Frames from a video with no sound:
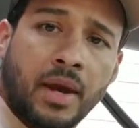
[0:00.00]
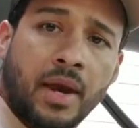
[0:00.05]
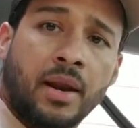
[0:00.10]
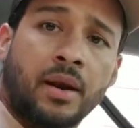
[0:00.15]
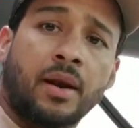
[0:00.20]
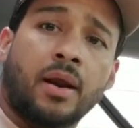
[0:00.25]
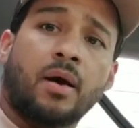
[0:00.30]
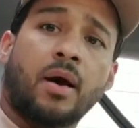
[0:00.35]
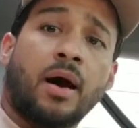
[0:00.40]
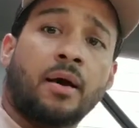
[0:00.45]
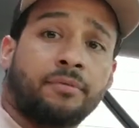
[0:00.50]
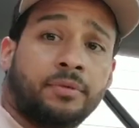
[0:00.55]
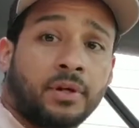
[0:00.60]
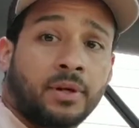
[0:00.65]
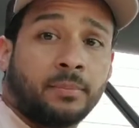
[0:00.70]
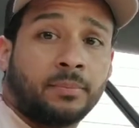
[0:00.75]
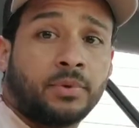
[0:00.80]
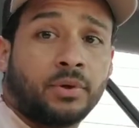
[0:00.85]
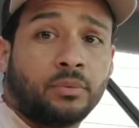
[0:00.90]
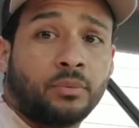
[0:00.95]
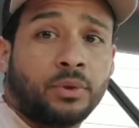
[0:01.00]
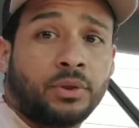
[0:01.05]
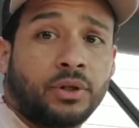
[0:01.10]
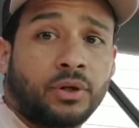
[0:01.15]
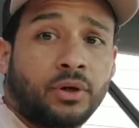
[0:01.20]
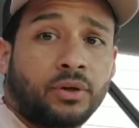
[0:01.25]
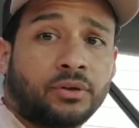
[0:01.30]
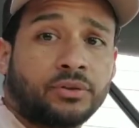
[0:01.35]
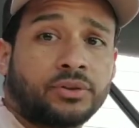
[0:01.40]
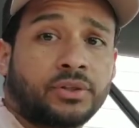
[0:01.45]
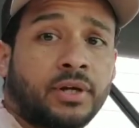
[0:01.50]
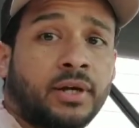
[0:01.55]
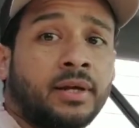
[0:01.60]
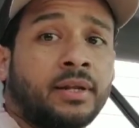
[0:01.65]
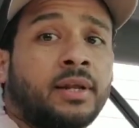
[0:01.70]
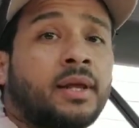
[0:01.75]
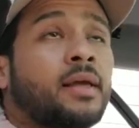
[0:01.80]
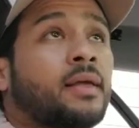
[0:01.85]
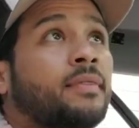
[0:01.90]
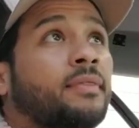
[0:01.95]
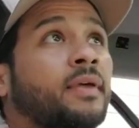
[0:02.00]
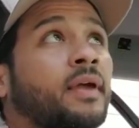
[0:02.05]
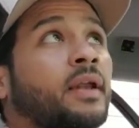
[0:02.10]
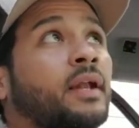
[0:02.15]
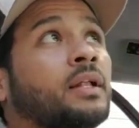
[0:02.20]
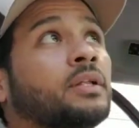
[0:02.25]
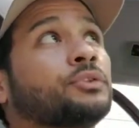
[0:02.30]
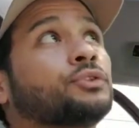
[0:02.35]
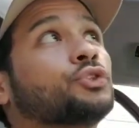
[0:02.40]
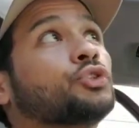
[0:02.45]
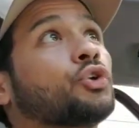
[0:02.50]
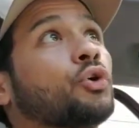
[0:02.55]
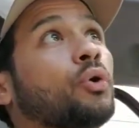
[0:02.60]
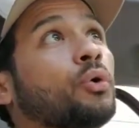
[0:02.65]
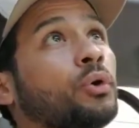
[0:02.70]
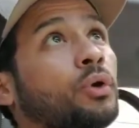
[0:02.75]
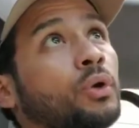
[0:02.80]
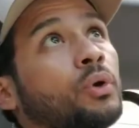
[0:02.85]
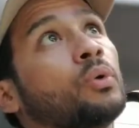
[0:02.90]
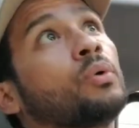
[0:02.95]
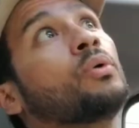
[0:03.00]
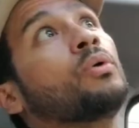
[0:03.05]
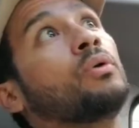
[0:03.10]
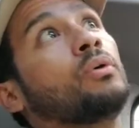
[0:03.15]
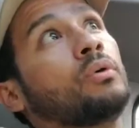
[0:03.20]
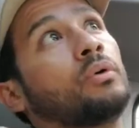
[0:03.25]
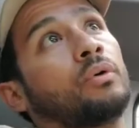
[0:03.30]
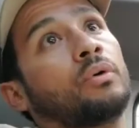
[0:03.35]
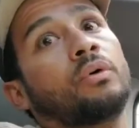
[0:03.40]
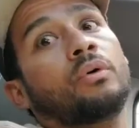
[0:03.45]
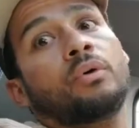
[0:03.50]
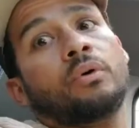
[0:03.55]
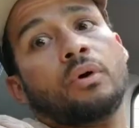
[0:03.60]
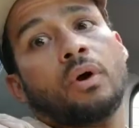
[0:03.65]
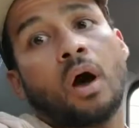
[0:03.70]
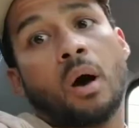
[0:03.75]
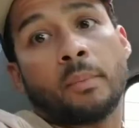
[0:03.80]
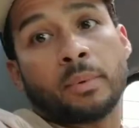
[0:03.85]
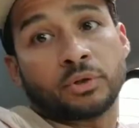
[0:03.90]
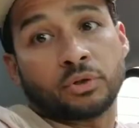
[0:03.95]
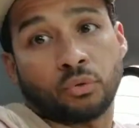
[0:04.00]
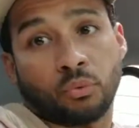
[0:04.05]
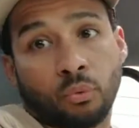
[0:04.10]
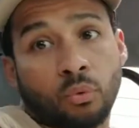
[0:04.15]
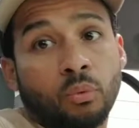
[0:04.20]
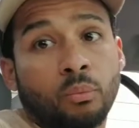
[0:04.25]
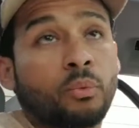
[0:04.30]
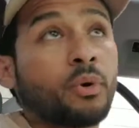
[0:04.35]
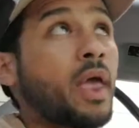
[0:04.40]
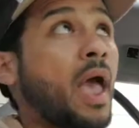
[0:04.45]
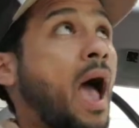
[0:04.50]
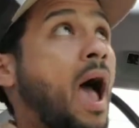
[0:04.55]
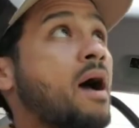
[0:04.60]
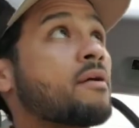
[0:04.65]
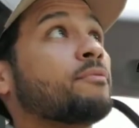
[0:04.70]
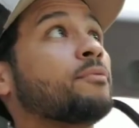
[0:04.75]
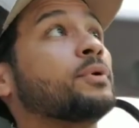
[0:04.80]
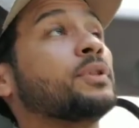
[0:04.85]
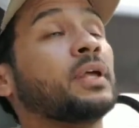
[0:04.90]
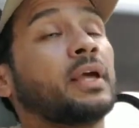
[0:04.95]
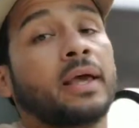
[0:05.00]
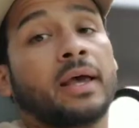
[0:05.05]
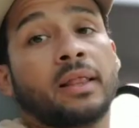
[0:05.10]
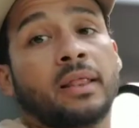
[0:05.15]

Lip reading: and after I'm done with the other side, then I'll show you how much room we have with the